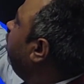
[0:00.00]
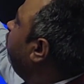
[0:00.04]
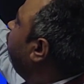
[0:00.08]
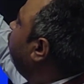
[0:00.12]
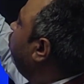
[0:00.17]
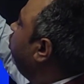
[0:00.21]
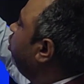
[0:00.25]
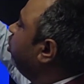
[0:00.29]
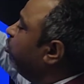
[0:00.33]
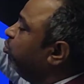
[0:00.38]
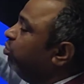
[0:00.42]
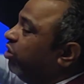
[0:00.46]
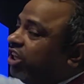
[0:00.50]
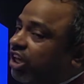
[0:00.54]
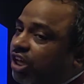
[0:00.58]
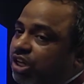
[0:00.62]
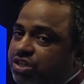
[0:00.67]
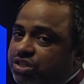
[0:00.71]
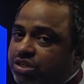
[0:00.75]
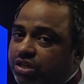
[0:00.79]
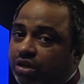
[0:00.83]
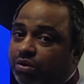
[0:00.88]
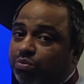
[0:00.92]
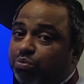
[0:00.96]
telephone
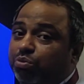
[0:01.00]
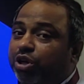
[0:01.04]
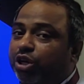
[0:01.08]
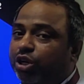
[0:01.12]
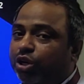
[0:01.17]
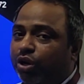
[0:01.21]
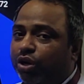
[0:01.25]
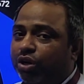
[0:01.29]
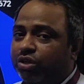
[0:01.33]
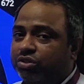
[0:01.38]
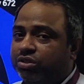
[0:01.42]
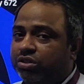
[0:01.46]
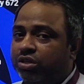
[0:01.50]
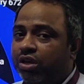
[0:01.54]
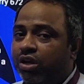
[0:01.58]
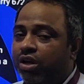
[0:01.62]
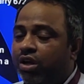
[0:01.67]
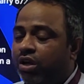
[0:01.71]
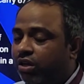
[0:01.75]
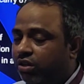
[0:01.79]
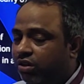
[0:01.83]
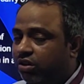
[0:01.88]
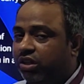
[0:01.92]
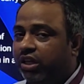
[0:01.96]
communication because
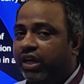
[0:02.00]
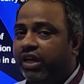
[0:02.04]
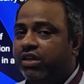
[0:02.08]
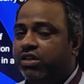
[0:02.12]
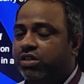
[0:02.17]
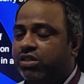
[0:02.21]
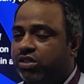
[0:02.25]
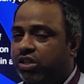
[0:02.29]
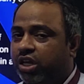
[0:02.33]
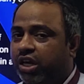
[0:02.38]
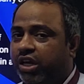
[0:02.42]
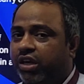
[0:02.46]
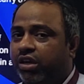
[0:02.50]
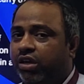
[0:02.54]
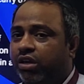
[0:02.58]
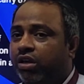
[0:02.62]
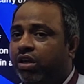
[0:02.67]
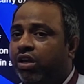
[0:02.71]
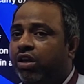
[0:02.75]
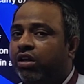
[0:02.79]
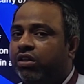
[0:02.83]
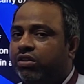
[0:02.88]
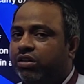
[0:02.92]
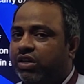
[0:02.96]
they
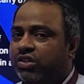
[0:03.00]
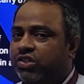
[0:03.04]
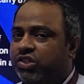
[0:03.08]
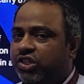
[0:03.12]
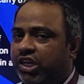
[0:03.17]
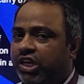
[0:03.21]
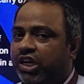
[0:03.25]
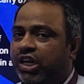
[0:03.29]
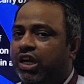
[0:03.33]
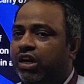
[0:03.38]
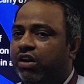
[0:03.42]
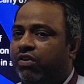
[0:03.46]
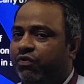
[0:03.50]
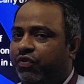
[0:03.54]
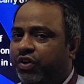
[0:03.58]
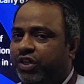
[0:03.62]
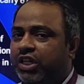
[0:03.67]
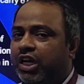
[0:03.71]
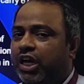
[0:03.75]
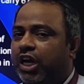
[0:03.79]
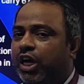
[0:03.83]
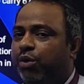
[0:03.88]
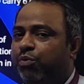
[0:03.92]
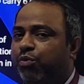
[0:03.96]
think the signal
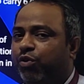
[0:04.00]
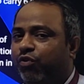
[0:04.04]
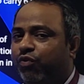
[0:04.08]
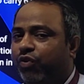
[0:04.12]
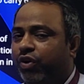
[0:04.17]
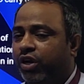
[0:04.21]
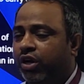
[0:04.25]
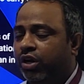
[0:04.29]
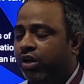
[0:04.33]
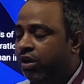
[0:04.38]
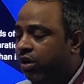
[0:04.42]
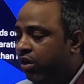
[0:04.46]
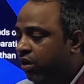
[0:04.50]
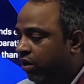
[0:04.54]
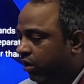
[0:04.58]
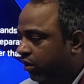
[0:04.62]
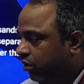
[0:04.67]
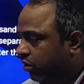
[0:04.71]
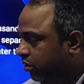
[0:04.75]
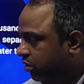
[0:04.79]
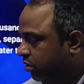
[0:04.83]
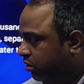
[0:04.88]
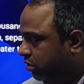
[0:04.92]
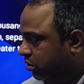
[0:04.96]
with the help of a
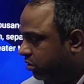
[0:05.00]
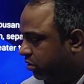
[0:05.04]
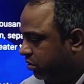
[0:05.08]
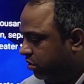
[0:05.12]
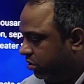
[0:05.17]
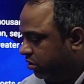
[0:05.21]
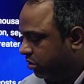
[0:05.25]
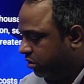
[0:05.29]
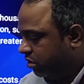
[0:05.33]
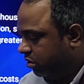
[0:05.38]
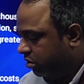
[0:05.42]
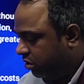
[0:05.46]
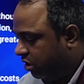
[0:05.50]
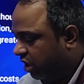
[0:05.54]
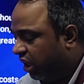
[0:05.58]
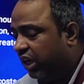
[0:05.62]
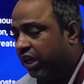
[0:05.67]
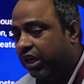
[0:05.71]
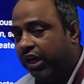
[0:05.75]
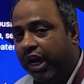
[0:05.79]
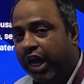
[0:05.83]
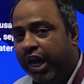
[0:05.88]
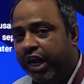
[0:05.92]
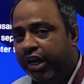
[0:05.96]

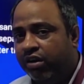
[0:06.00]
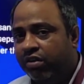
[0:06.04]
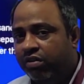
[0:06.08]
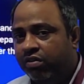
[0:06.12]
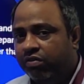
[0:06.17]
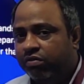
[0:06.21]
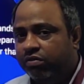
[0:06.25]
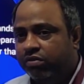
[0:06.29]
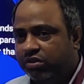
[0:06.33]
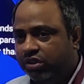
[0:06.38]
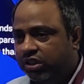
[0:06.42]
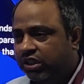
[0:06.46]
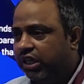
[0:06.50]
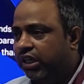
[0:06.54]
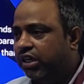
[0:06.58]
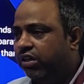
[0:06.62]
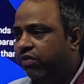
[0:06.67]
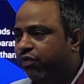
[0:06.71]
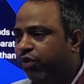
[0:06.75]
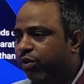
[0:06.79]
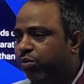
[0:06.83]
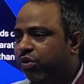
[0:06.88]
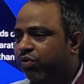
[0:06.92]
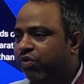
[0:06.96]
trunk line
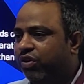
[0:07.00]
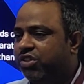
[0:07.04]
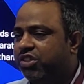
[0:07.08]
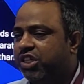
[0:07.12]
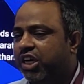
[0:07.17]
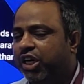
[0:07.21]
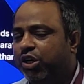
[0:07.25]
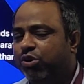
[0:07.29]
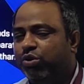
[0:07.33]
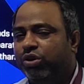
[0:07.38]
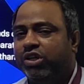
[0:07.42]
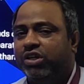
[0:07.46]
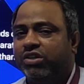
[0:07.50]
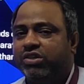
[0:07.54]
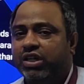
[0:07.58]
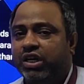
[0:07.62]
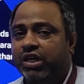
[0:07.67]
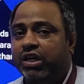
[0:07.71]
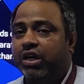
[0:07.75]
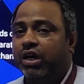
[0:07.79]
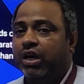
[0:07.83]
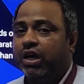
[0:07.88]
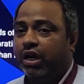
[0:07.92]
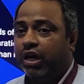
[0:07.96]
sent from the one side to the other
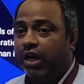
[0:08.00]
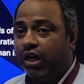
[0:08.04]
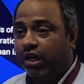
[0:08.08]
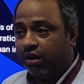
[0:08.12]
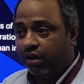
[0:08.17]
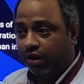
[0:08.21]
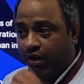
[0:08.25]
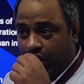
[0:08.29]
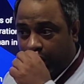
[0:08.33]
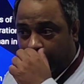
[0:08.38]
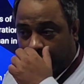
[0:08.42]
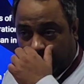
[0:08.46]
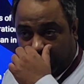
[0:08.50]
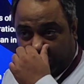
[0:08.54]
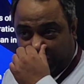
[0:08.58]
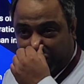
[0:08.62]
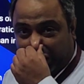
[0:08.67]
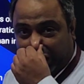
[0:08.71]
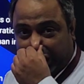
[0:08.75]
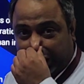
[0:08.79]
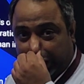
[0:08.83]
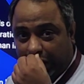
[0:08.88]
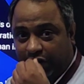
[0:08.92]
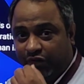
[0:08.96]
side are
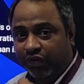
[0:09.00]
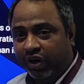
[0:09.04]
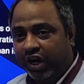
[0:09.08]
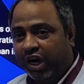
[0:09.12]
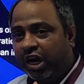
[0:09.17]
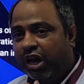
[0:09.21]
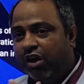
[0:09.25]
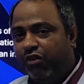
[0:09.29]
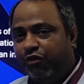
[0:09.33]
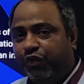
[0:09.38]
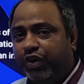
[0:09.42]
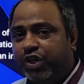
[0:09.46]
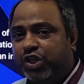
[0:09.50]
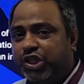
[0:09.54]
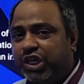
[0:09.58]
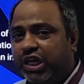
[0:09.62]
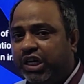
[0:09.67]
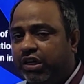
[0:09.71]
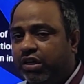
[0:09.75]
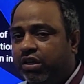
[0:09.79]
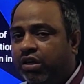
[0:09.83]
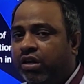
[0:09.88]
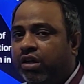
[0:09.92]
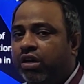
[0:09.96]
effective and
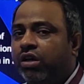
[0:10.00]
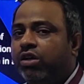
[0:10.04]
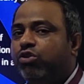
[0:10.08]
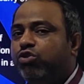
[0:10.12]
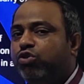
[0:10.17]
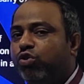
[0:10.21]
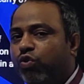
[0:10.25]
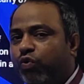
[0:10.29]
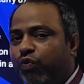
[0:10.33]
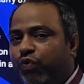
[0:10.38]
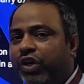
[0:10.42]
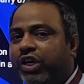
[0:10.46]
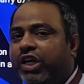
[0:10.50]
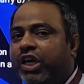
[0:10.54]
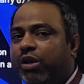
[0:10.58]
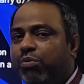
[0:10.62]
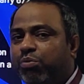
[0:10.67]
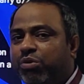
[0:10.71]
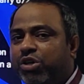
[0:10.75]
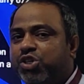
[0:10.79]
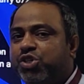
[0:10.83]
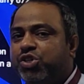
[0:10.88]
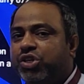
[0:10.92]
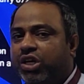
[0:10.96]
efficient, so we
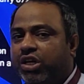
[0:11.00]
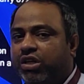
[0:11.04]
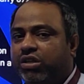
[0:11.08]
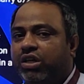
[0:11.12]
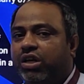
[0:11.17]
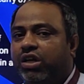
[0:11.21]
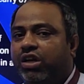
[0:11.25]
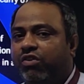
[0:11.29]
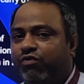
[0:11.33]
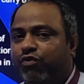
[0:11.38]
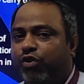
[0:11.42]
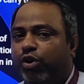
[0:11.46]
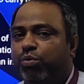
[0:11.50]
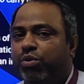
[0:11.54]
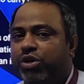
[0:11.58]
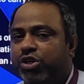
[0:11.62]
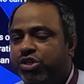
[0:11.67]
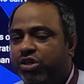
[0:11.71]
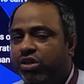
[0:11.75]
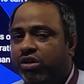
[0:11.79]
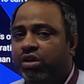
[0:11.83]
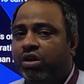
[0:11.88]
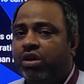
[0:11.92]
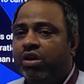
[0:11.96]
can be share their
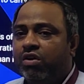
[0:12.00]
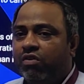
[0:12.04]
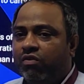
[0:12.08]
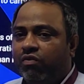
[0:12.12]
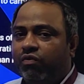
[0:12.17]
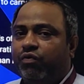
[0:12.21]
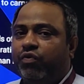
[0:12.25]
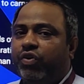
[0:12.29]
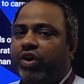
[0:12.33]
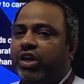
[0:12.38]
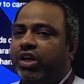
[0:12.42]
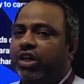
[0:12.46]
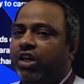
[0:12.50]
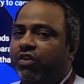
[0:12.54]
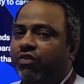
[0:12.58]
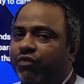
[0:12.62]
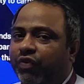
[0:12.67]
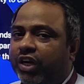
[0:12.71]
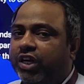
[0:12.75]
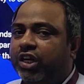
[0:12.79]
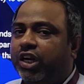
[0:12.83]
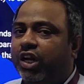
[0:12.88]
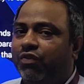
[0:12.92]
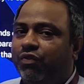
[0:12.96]
information very
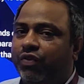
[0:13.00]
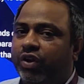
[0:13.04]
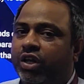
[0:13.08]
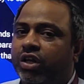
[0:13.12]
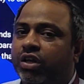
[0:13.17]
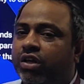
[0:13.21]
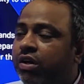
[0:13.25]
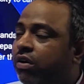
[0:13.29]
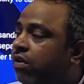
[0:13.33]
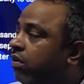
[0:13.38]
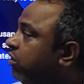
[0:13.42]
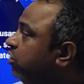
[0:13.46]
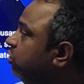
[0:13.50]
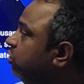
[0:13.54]
effectively.